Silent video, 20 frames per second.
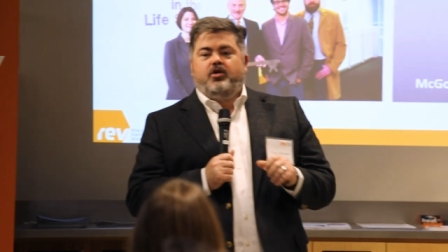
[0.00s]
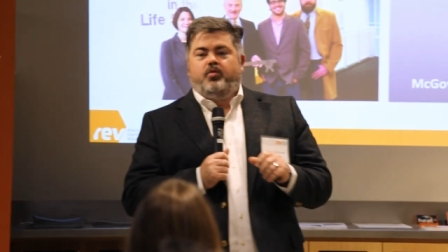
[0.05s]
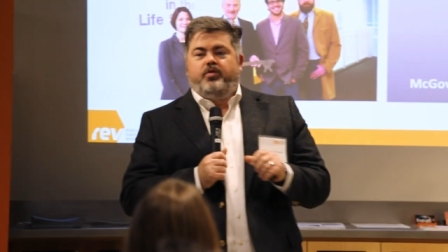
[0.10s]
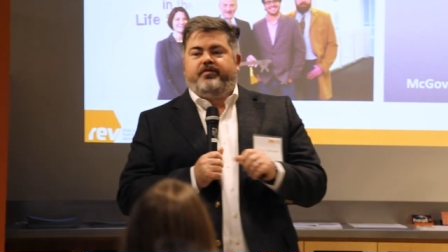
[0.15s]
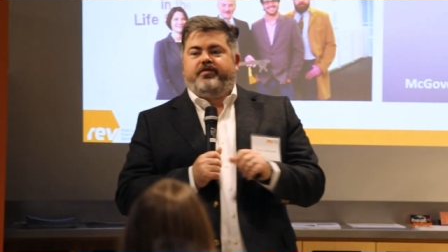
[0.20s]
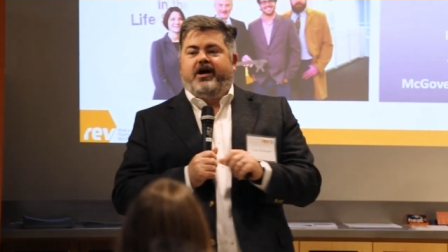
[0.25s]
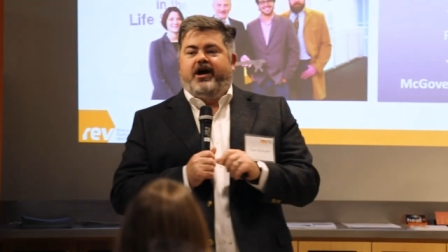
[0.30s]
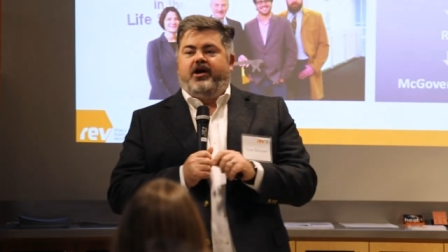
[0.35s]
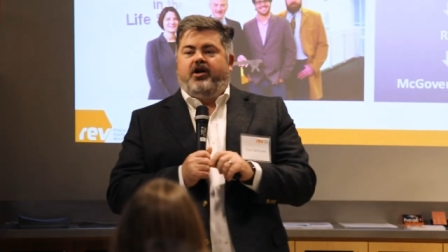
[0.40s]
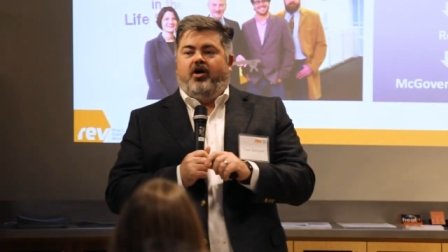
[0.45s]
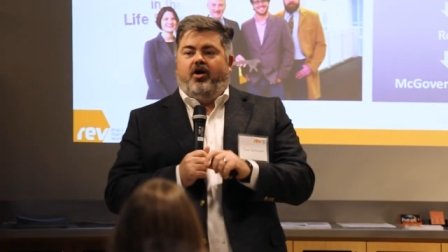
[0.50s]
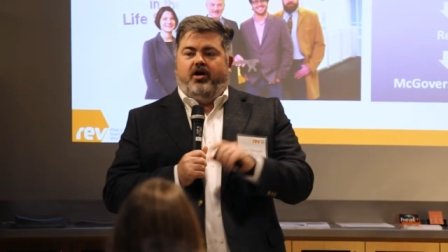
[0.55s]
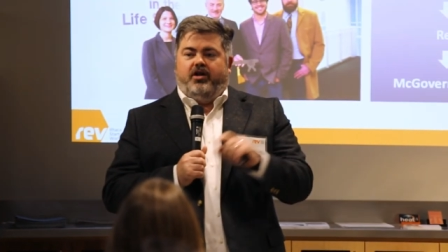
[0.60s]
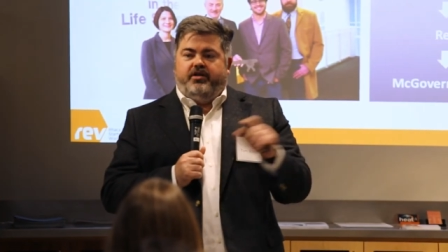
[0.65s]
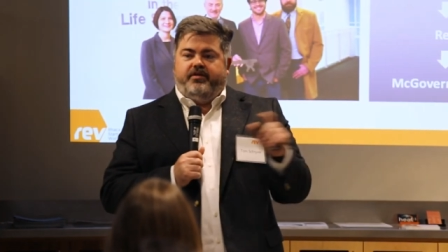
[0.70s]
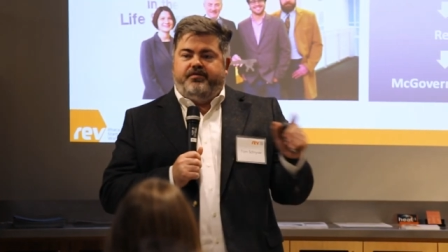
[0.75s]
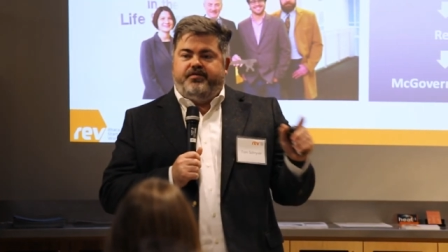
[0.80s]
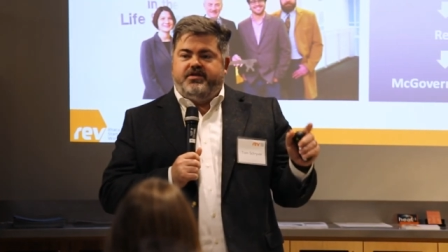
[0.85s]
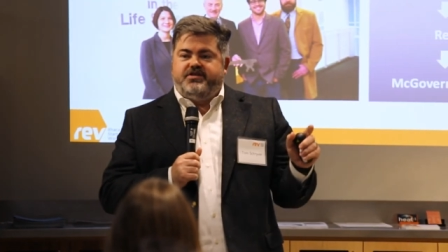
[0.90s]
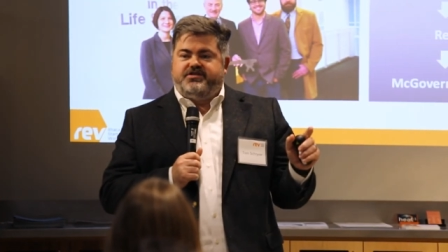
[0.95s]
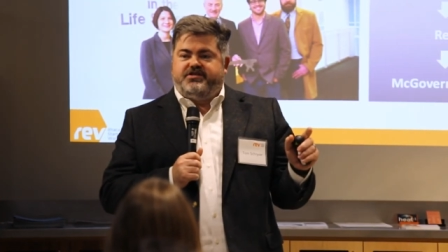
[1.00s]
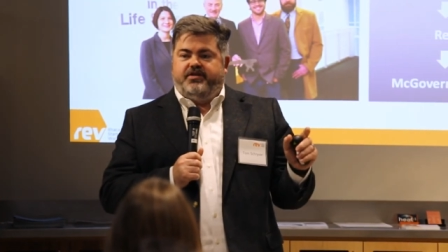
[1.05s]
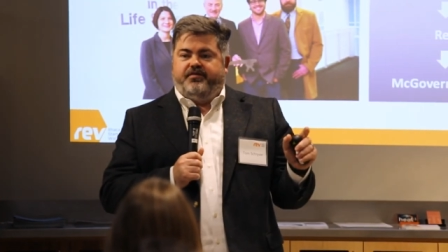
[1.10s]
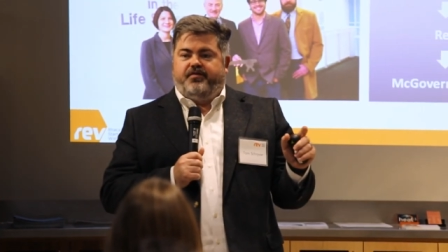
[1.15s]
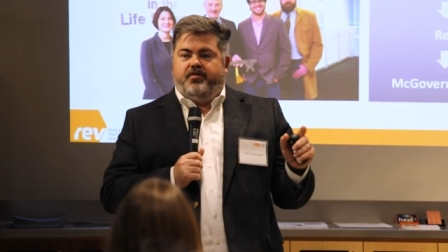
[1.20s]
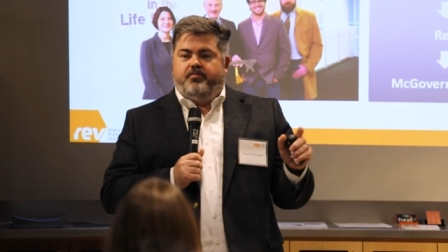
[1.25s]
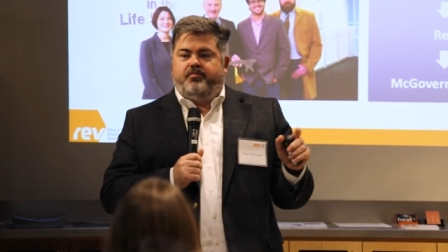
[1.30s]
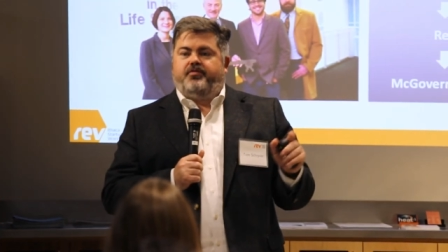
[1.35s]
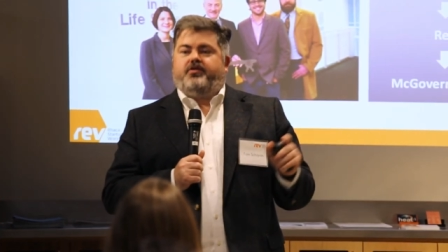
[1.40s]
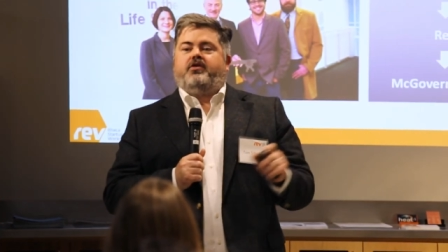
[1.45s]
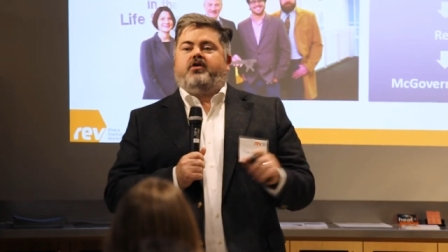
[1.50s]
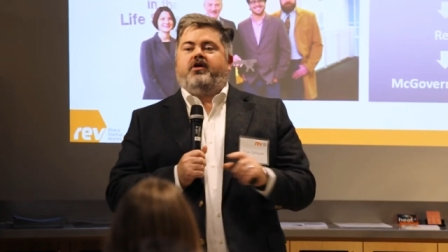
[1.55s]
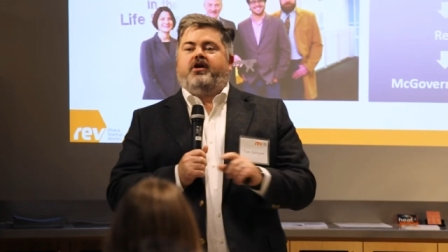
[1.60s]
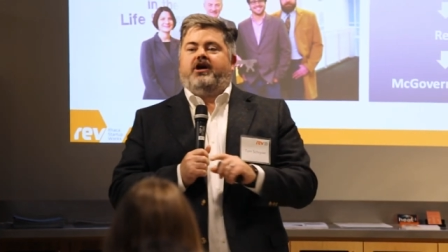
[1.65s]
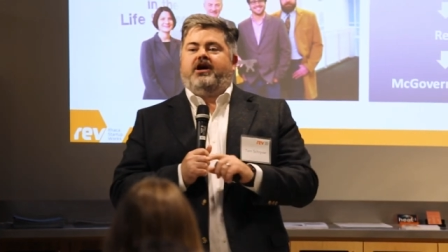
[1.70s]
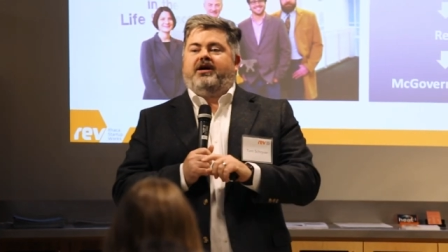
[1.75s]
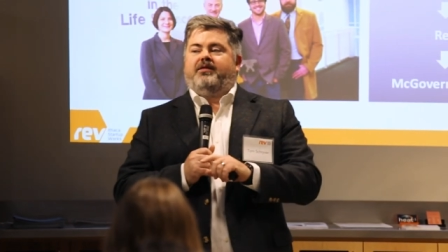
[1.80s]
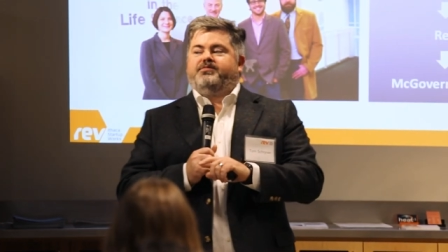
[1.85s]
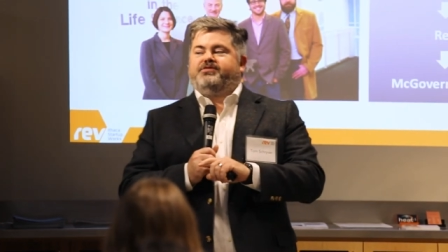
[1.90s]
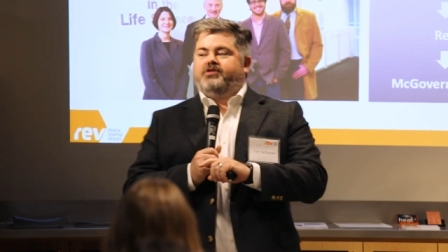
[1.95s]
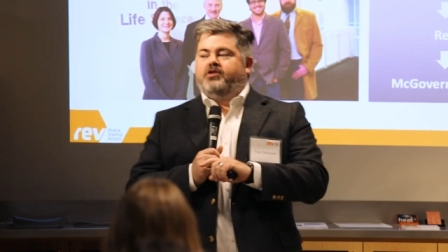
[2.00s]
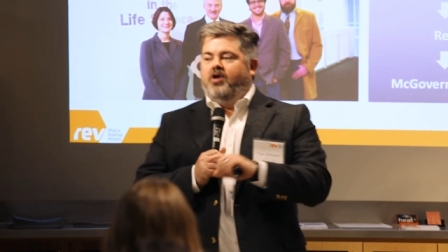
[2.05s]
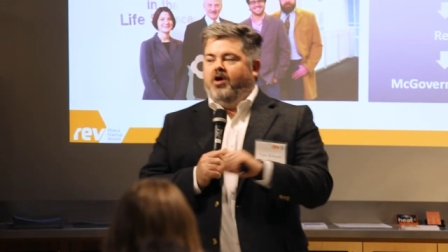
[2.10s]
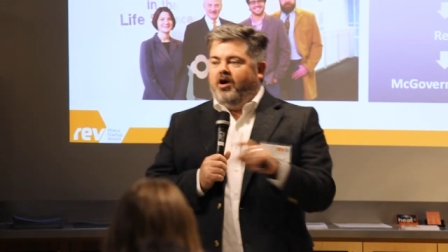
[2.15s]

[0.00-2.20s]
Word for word: we've got all of these different programs and